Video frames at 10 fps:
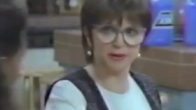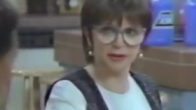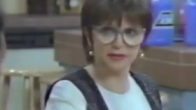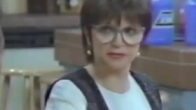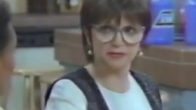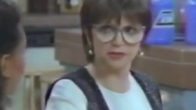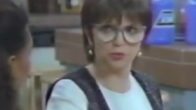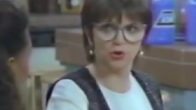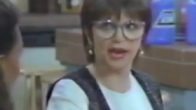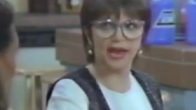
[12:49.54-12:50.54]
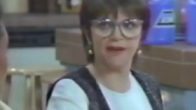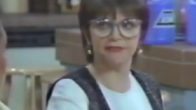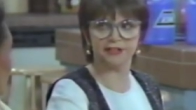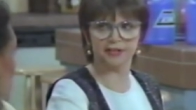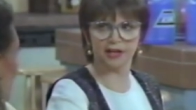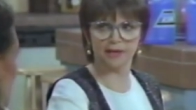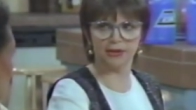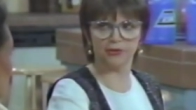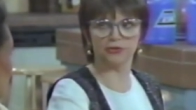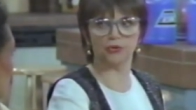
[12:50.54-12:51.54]
bucks. You work half the time
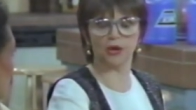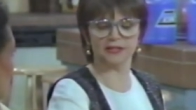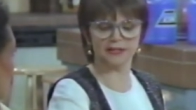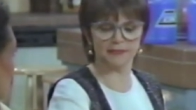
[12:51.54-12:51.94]
and earn twice the